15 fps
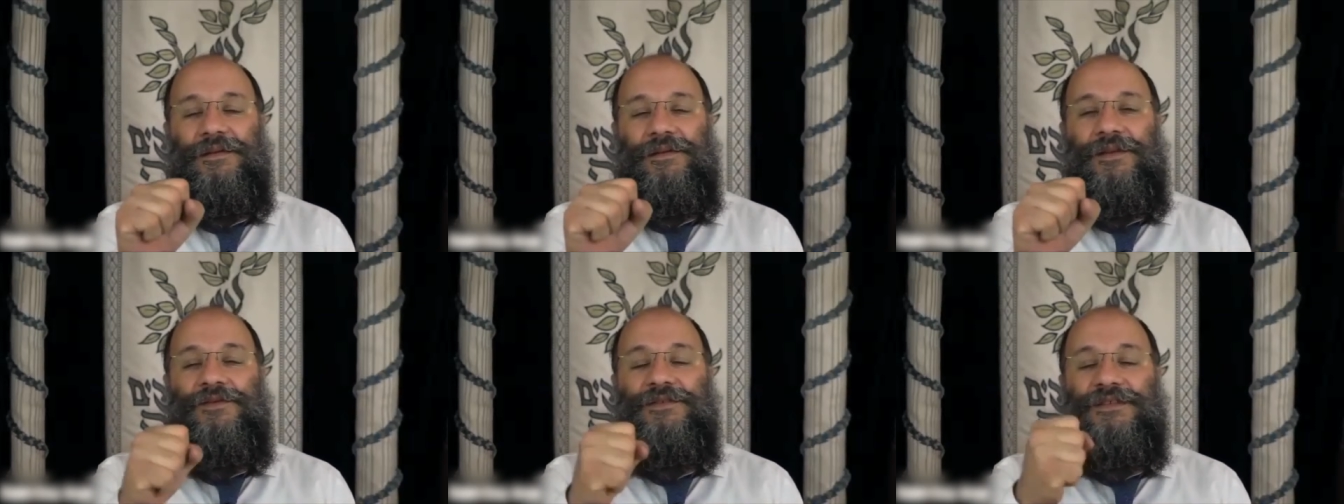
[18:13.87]

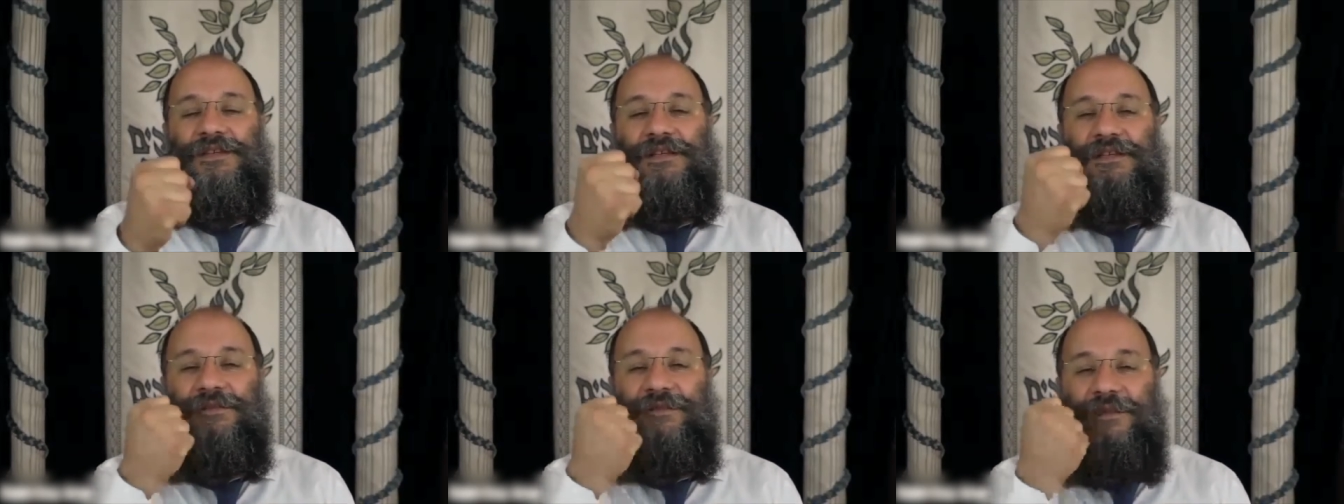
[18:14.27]
there is an
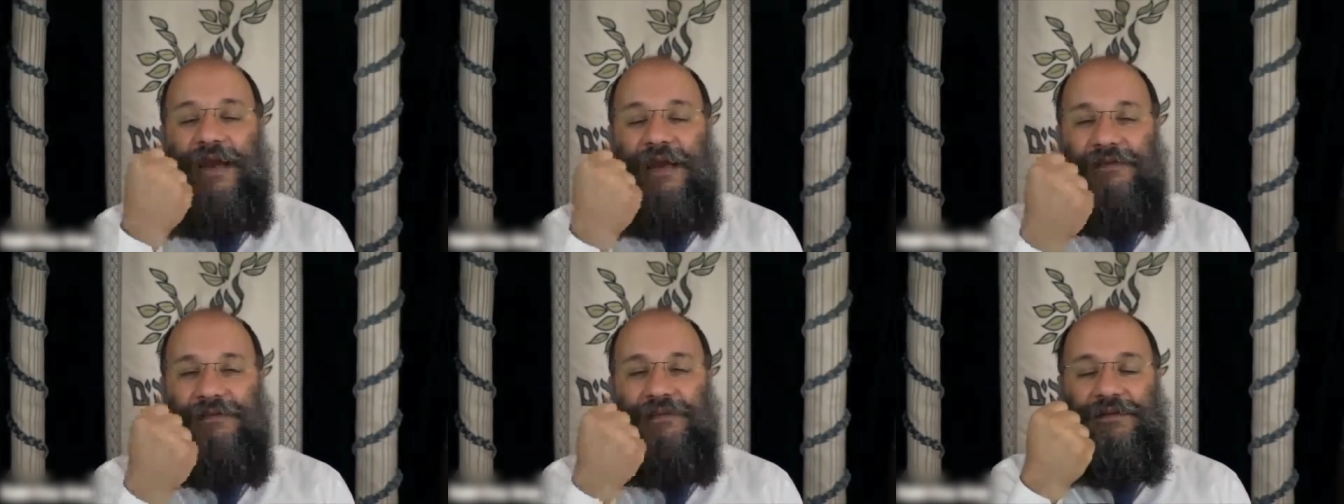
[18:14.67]

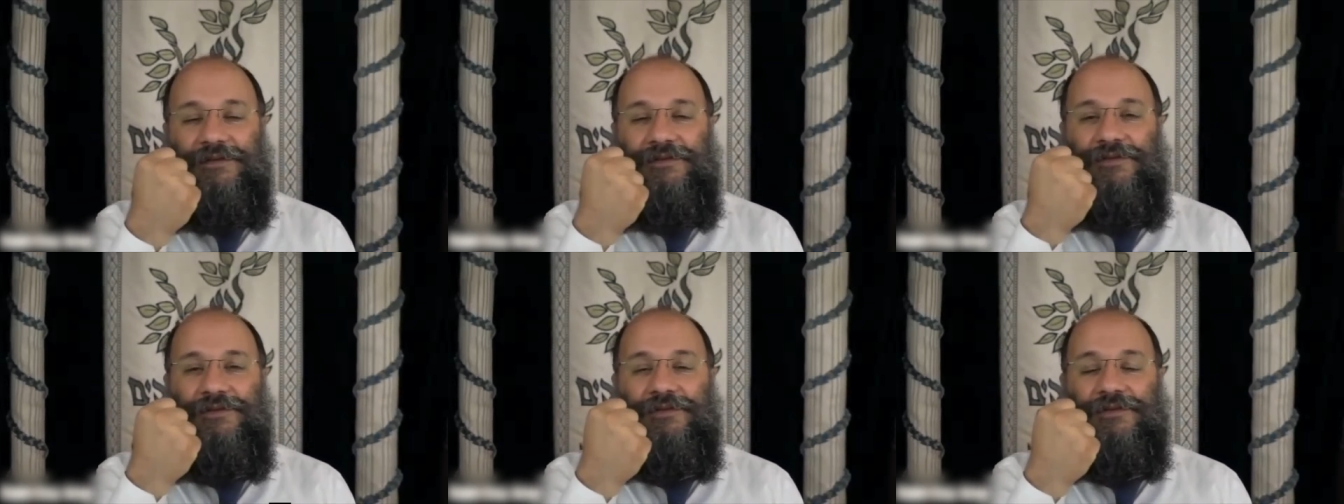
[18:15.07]

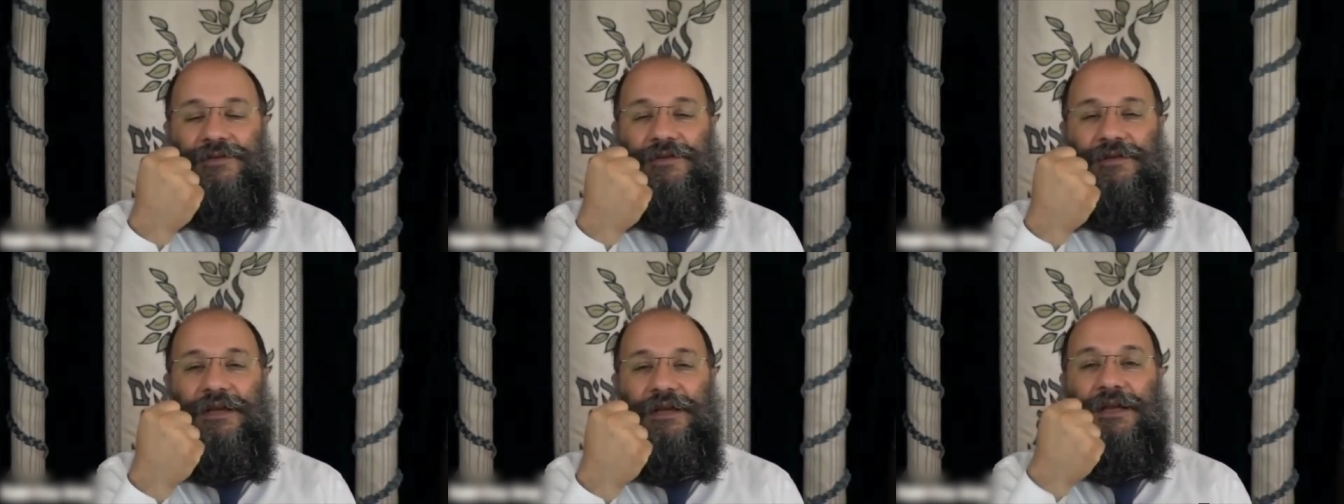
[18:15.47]
advantage
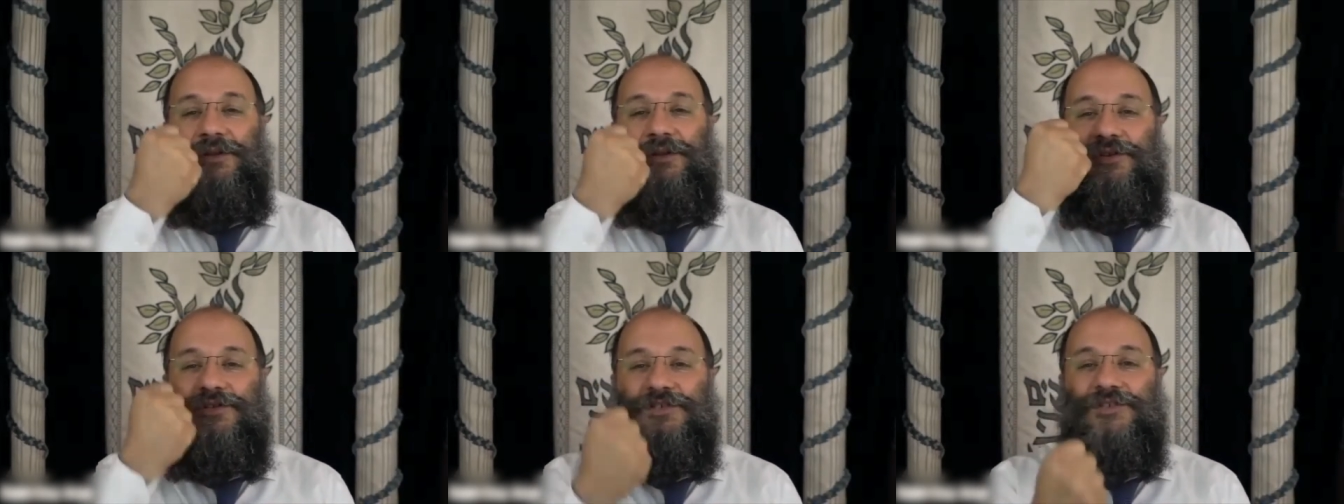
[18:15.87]
in
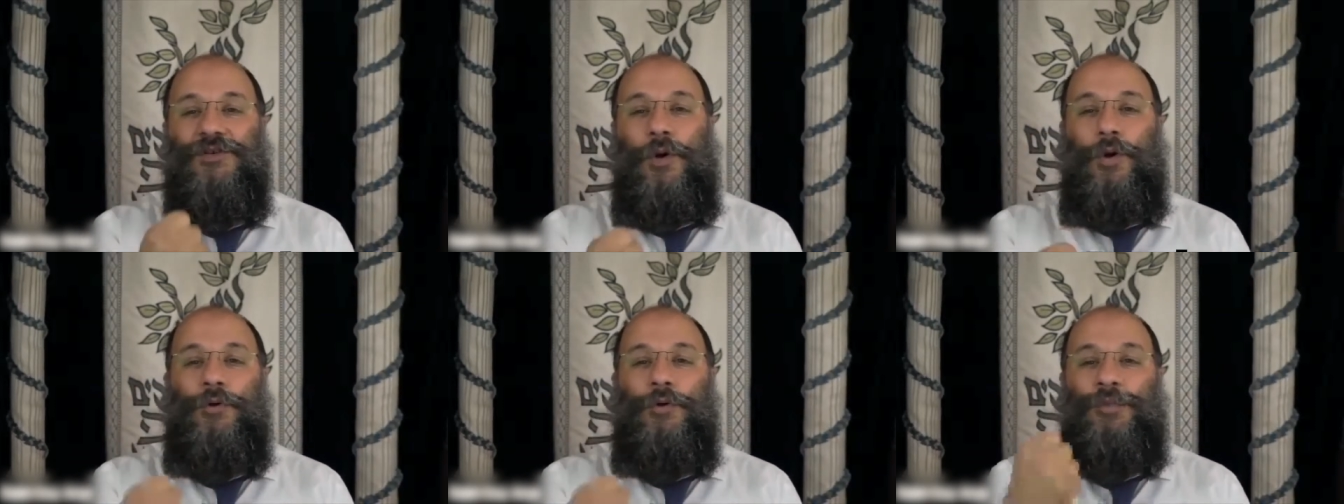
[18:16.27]
the
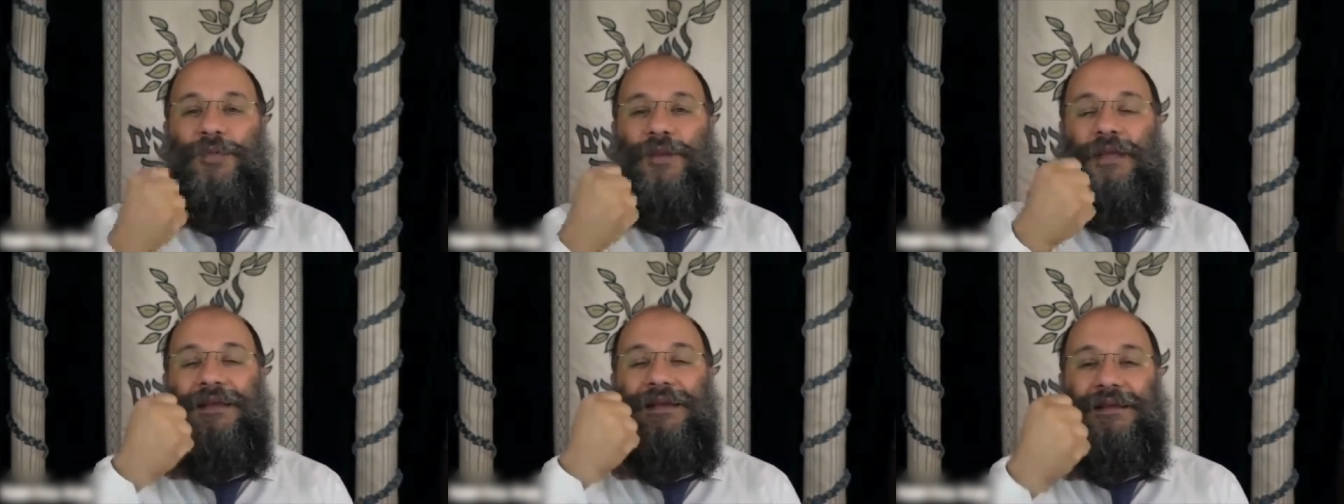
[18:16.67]
soul
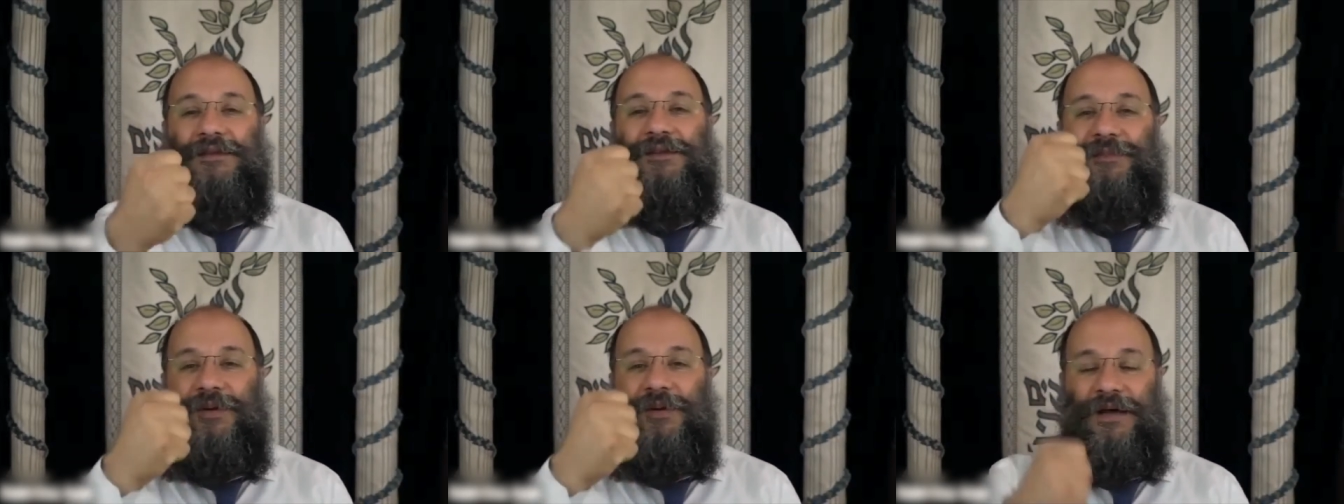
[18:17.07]
being in
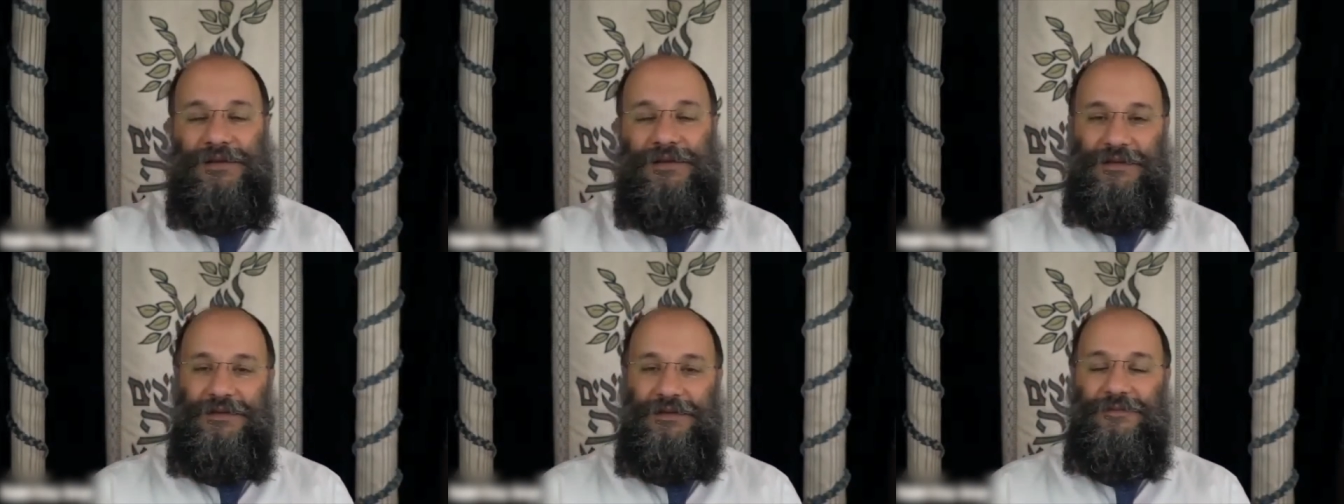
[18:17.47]
the body.